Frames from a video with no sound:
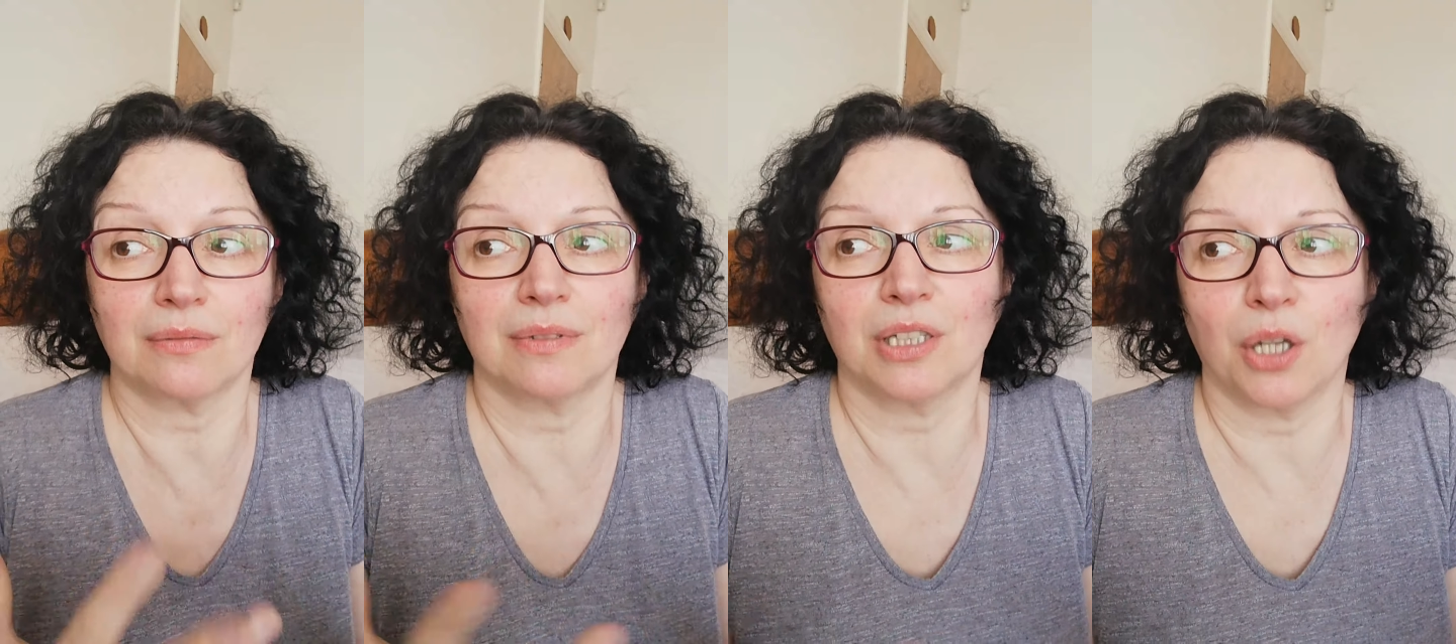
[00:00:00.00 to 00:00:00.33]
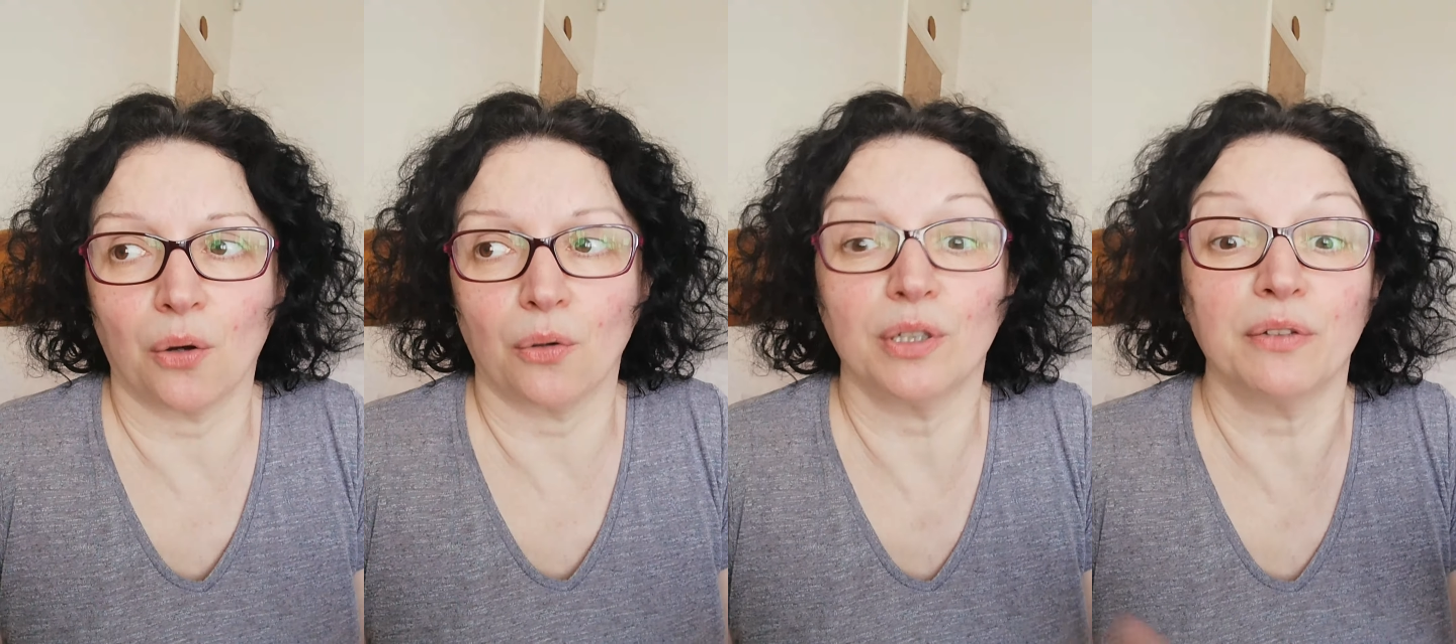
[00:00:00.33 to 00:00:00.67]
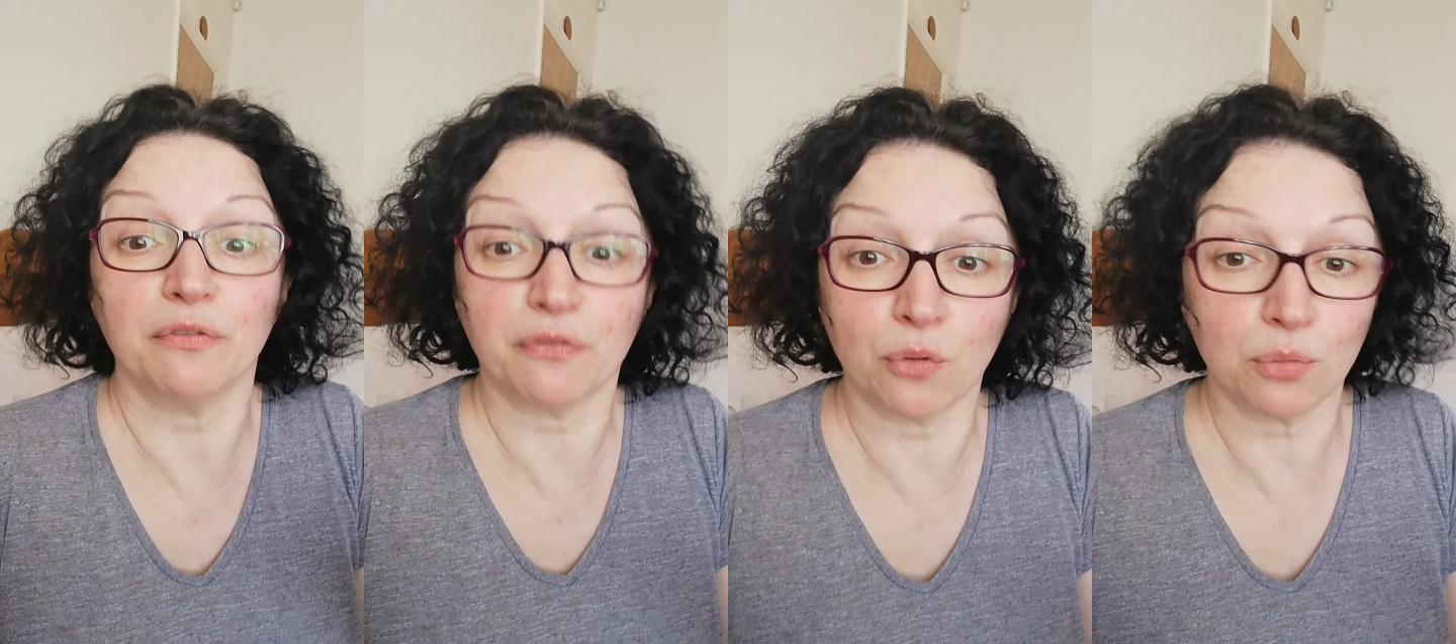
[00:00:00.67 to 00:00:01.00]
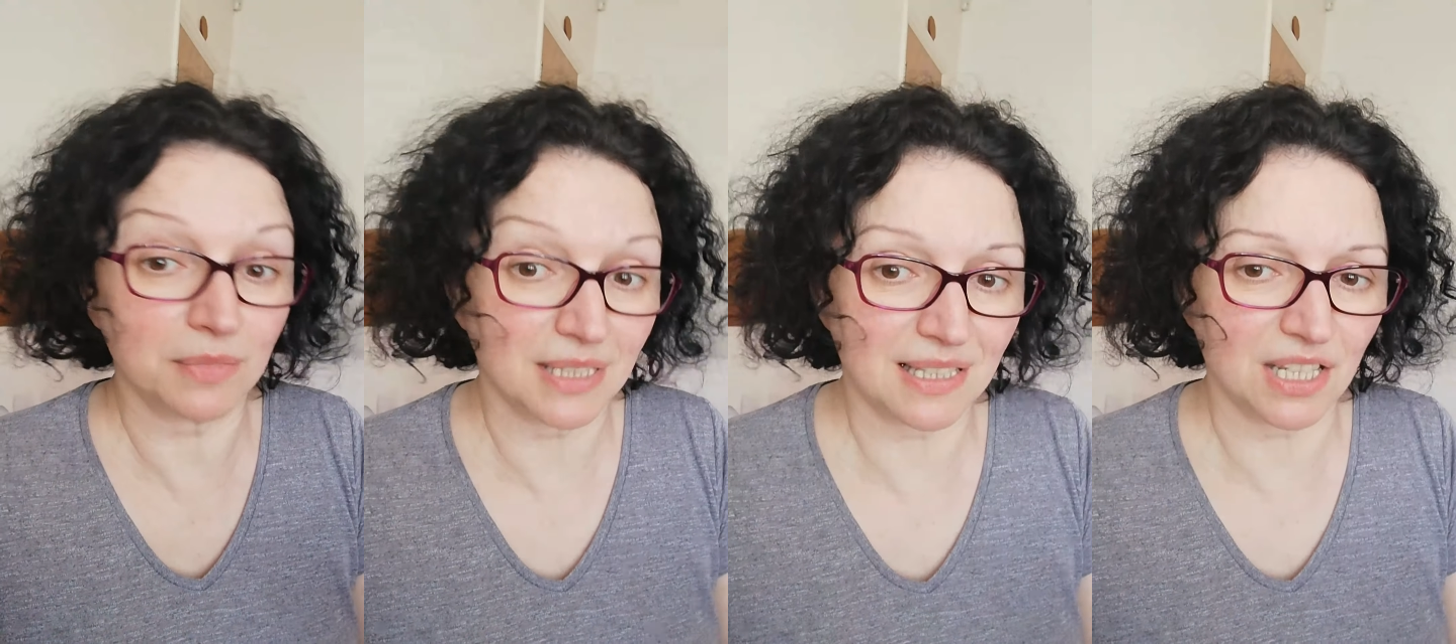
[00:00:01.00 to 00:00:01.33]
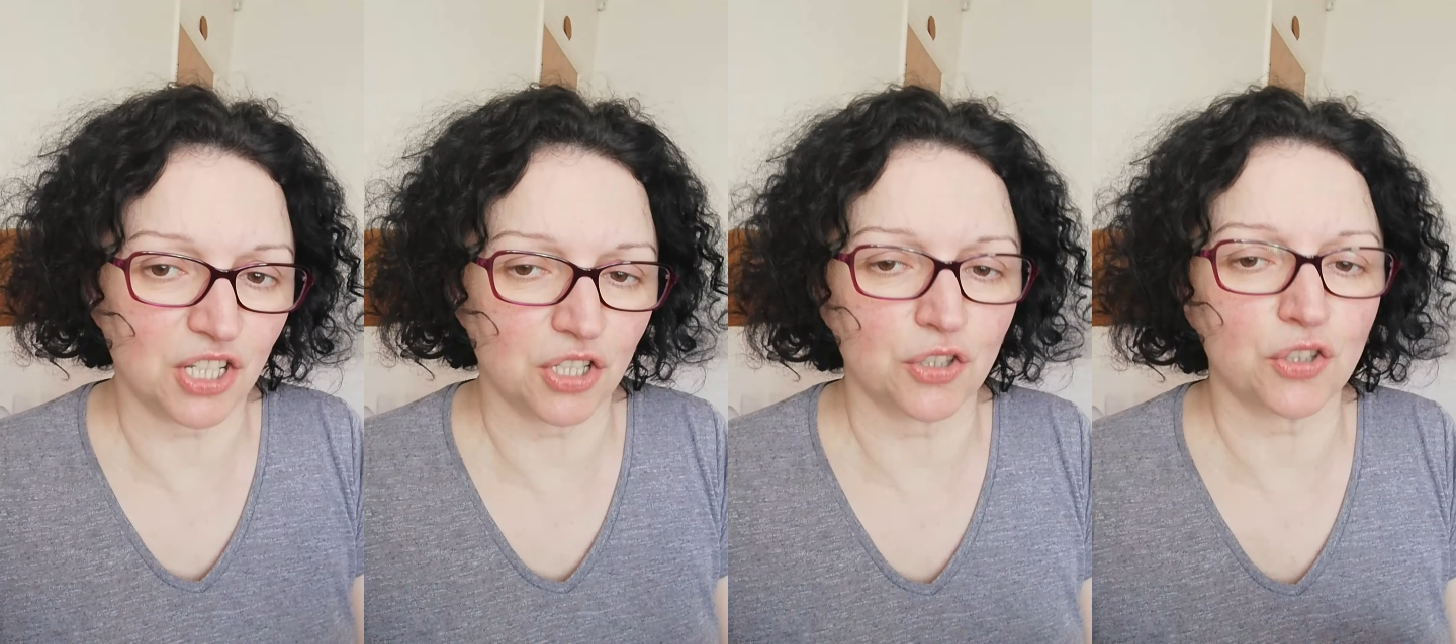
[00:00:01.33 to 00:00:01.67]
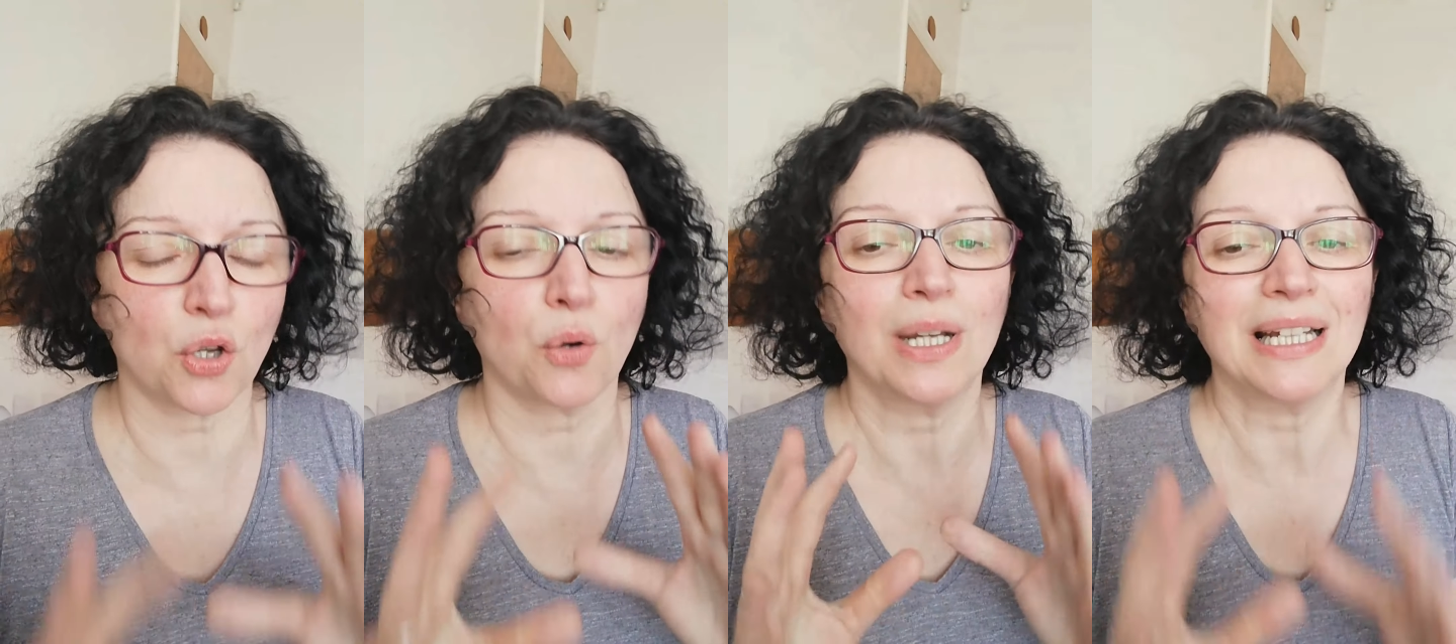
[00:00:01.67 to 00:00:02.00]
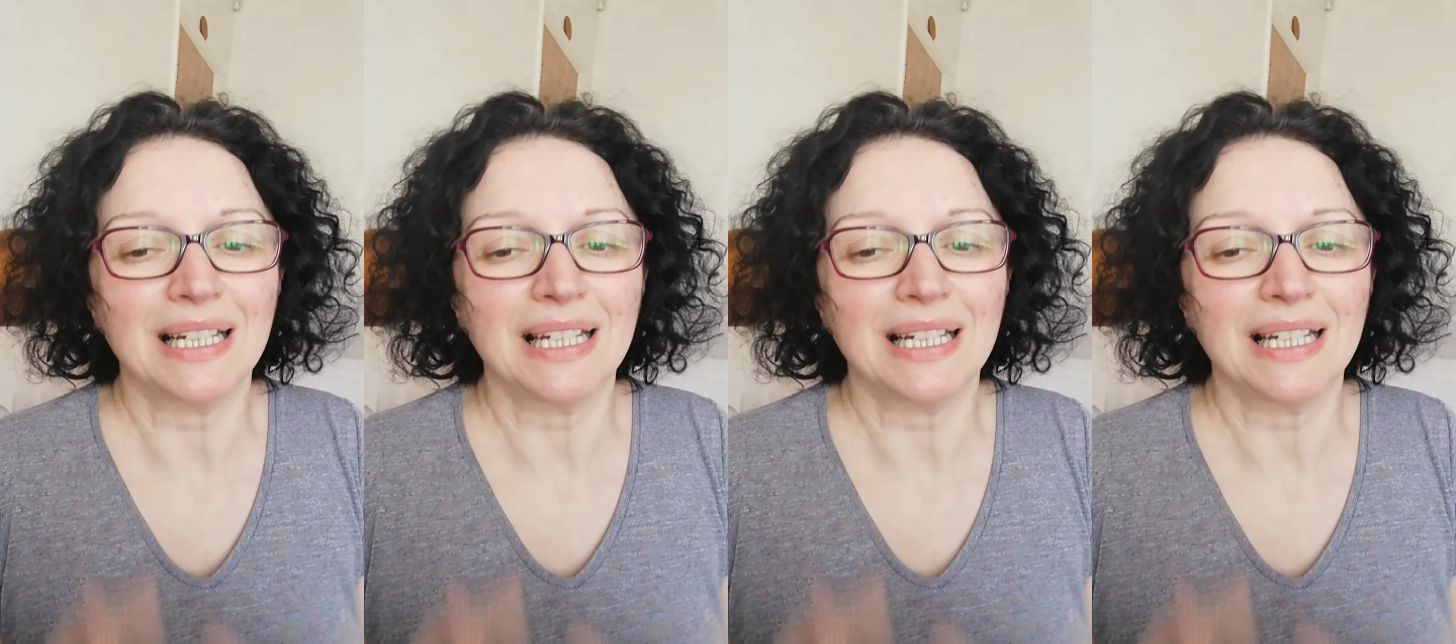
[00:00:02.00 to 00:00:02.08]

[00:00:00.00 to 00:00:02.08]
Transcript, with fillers: you know an informed decision. So